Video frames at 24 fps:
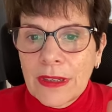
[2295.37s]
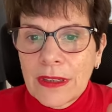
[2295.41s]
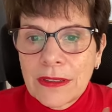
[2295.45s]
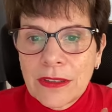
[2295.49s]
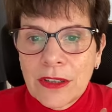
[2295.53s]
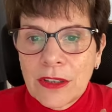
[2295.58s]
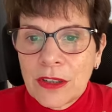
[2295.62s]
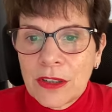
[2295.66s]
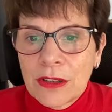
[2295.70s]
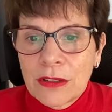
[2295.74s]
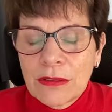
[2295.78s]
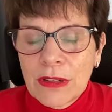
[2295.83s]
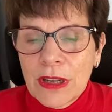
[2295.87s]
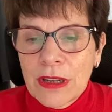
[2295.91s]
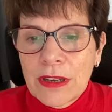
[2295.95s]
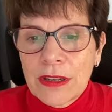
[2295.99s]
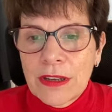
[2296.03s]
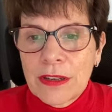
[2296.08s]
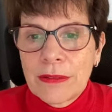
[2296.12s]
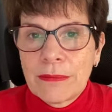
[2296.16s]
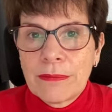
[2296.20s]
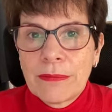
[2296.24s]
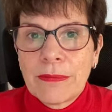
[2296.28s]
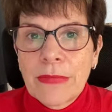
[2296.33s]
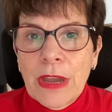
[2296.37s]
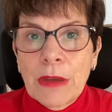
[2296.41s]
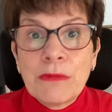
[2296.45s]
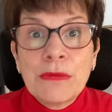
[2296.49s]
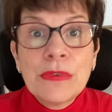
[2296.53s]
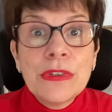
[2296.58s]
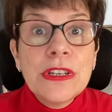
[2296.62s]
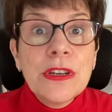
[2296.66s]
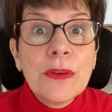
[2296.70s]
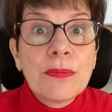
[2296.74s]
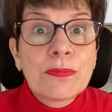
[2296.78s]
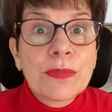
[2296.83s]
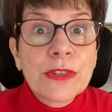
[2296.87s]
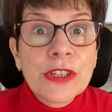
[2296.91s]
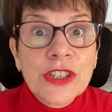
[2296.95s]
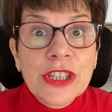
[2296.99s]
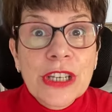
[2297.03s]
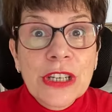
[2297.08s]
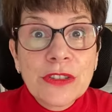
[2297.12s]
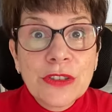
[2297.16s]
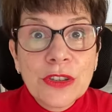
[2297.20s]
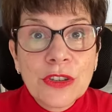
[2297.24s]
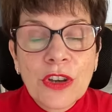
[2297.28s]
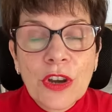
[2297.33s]
you know, um, I really
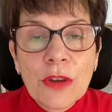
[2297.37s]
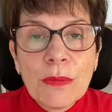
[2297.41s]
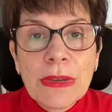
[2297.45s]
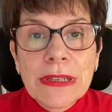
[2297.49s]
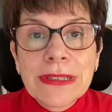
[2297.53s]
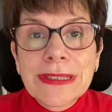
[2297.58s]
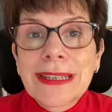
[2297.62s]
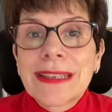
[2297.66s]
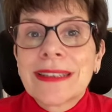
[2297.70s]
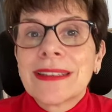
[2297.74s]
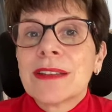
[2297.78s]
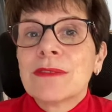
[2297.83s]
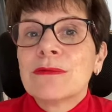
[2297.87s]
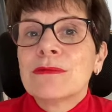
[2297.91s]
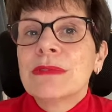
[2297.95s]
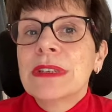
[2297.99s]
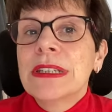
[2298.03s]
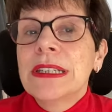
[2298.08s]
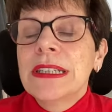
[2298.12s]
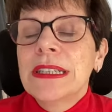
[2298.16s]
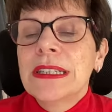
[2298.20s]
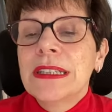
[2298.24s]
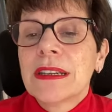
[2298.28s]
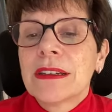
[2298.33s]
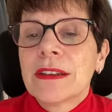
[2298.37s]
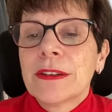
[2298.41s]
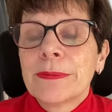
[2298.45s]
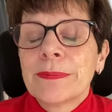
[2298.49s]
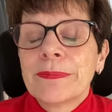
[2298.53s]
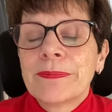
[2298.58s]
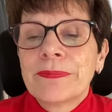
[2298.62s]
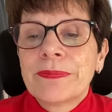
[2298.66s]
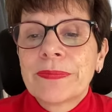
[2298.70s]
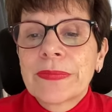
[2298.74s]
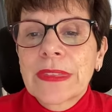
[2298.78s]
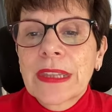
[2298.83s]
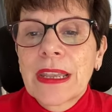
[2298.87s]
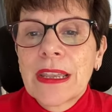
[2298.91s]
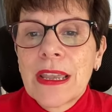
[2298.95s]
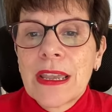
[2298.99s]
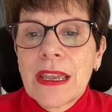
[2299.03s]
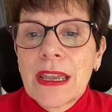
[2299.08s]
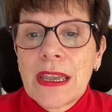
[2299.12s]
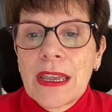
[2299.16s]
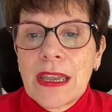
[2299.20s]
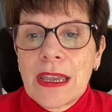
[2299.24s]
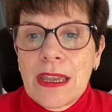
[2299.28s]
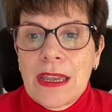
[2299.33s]
appreciate your comment, and I really um,
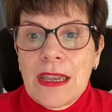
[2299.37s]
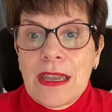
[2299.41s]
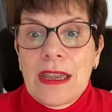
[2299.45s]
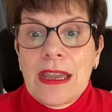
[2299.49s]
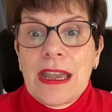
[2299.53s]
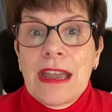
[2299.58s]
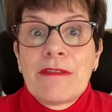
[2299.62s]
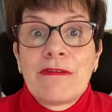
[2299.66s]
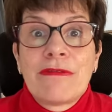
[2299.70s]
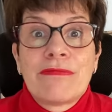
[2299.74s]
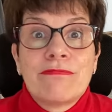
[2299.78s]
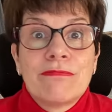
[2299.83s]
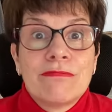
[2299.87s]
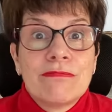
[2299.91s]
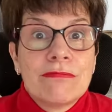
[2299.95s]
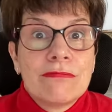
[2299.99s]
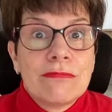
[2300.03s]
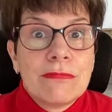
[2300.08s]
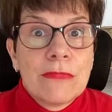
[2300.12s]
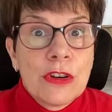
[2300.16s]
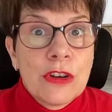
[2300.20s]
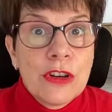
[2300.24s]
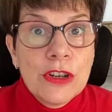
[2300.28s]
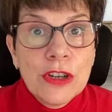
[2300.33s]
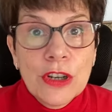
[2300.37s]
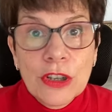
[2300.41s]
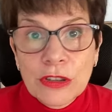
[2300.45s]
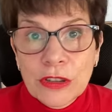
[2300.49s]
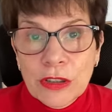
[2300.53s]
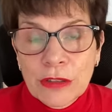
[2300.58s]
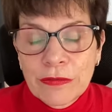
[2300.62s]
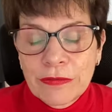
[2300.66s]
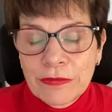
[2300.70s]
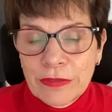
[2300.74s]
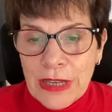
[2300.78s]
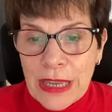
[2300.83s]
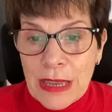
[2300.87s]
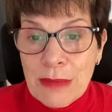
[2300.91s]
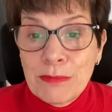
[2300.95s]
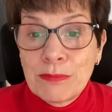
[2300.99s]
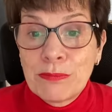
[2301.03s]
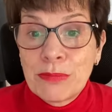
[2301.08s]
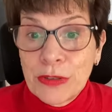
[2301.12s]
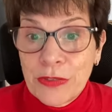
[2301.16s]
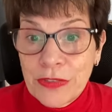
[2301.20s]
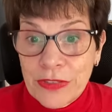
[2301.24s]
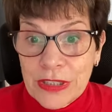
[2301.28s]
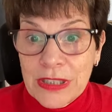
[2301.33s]
have a lot of
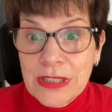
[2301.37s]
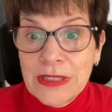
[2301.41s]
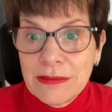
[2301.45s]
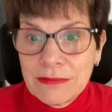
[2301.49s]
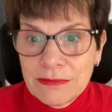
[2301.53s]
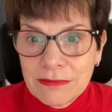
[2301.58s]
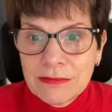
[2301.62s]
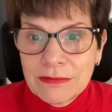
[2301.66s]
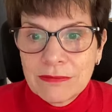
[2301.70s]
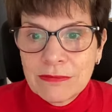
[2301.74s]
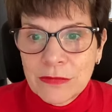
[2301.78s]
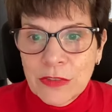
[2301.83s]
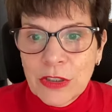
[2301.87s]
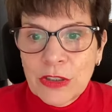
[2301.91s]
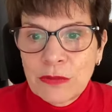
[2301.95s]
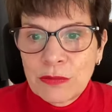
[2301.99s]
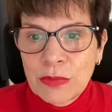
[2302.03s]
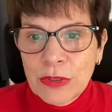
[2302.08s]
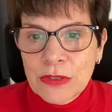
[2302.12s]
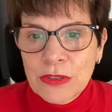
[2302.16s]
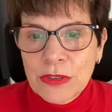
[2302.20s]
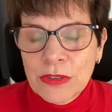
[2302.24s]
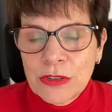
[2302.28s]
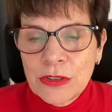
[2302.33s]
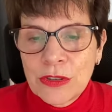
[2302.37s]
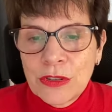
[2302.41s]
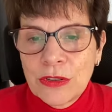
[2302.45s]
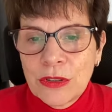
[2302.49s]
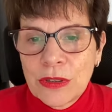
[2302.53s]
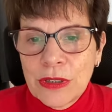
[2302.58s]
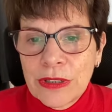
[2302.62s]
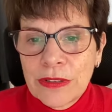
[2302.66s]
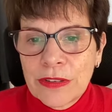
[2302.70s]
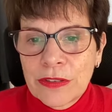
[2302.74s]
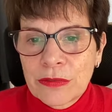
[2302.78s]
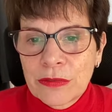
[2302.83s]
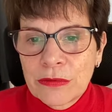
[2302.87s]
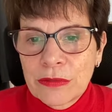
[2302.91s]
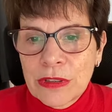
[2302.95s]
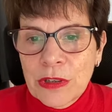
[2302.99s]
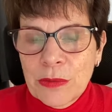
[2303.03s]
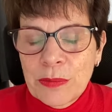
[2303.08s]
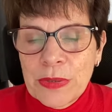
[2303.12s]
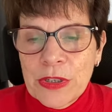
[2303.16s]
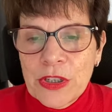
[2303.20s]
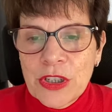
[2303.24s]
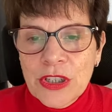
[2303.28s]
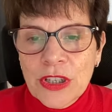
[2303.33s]
empathy with what you're going through with
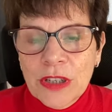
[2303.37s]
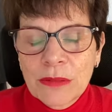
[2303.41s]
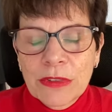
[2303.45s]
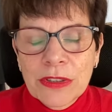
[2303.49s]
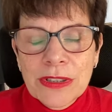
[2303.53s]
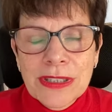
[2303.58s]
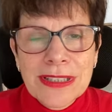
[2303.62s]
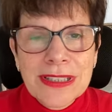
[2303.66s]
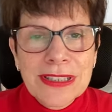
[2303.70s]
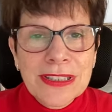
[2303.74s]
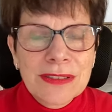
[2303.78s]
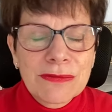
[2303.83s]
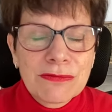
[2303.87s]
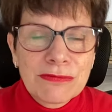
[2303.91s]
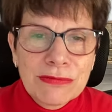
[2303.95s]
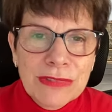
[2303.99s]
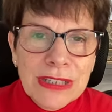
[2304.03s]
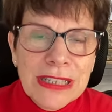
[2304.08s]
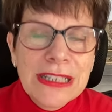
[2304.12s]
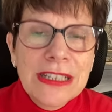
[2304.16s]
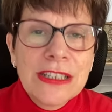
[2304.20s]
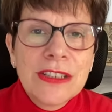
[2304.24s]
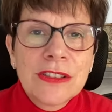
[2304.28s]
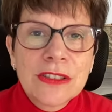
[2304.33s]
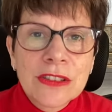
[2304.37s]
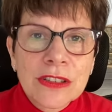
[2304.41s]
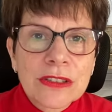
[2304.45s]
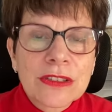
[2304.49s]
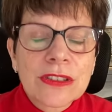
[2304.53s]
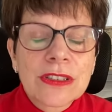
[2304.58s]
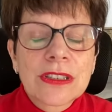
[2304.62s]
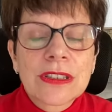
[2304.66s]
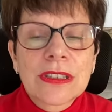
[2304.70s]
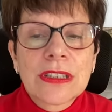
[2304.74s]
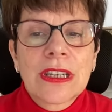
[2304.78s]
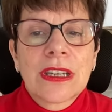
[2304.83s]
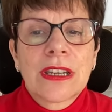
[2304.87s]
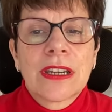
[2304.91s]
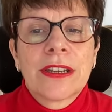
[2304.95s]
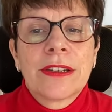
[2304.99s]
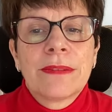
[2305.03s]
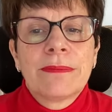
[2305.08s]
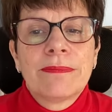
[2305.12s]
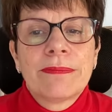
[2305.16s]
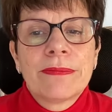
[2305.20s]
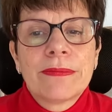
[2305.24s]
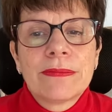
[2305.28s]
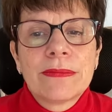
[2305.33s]
alopecia. It's really not
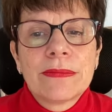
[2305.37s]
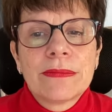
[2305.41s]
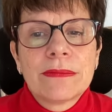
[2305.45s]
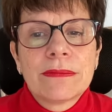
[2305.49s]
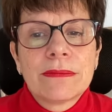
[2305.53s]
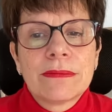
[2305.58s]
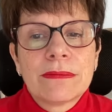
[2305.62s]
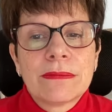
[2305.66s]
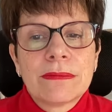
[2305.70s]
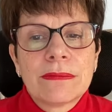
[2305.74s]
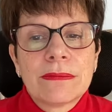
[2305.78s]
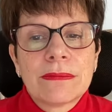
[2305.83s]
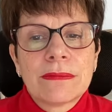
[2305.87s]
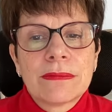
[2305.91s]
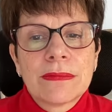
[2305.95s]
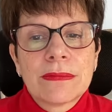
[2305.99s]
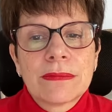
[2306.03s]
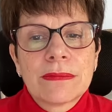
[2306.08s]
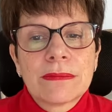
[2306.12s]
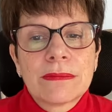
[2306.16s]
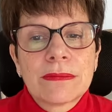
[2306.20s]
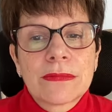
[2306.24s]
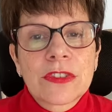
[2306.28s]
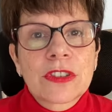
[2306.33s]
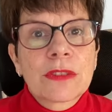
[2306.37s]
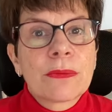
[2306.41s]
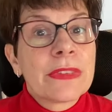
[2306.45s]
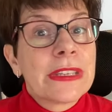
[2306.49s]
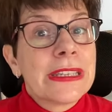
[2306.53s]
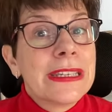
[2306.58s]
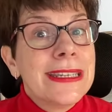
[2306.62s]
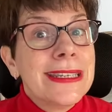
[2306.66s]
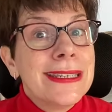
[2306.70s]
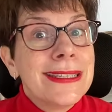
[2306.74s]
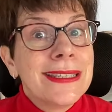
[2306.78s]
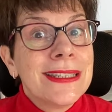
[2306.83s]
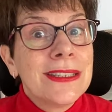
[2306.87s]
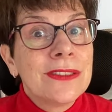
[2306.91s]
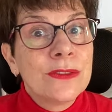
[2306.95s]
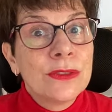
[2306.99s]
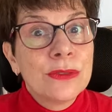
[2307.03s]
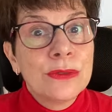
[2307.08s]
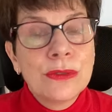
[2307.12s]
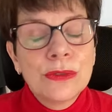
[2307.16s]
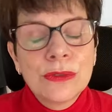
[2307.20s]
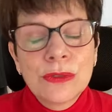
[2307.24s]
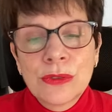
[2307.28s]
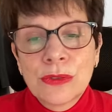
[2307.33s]
um, something easy
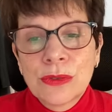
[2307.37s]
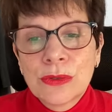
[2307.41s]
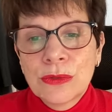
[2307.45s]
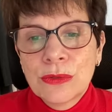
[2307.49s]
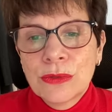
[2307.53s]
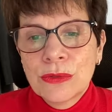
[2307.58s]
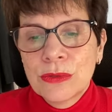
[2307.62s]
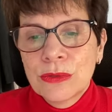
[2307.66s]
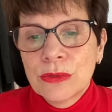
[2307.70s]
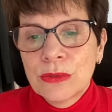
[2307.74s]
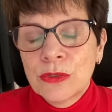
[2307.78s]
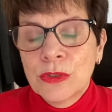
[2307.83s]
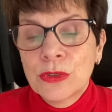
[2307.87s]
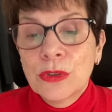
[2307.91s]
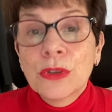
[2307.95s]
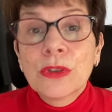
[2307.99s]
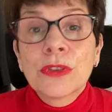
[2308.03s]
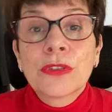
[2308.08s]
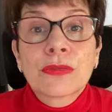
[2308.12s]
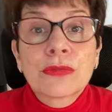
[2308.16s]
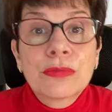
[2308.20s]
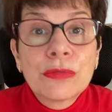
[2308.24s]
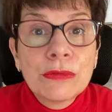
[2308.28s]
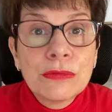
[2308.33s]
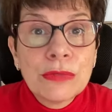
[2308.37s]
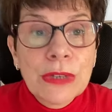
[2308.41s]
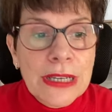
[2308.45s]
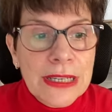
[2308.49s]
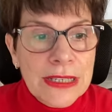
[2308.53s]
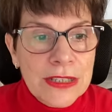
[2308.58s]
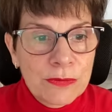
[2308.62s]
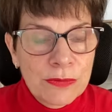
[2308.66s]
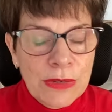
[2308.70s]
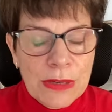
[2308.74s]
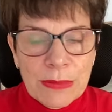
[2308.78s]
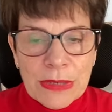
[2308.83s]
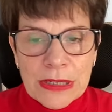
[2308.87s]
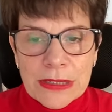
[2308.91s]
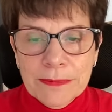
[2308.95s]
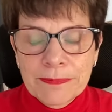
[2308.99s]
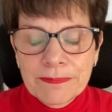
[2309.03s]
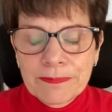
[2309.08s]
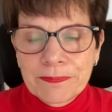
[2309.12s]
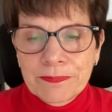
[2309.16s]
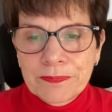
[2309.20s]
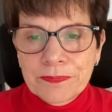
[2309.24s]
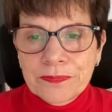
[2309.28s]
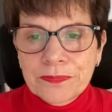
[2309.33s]
to to go through as women.
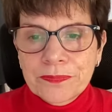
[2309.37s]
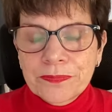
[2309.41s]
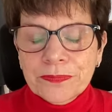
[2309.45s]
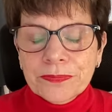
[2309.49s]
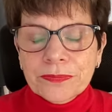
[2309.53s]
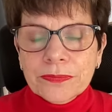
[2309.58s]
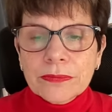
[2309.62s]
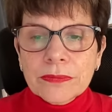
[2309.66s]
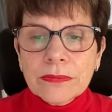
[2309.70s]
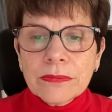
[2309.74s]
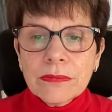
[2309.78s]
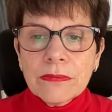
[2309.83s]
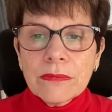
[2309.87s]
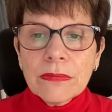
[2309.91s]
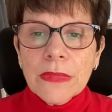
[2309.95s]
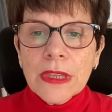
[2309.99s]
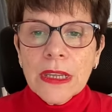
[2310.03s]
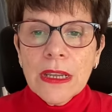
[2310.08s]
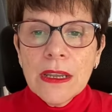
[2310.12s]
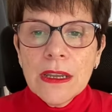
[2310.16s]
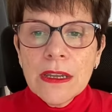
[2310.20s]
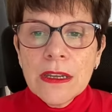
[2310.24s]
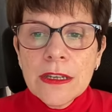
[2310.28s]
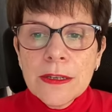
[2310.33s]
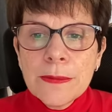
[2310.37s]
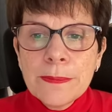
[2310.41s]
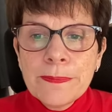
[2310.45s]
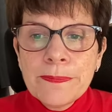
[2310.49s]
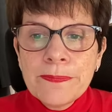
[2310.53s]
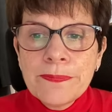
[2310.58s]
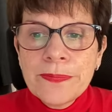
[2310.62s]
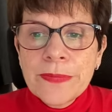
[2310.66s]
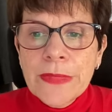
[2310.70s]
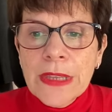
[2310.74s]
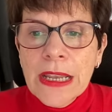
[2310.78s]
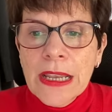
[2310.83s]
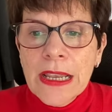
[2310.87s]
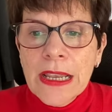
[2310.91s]
Um,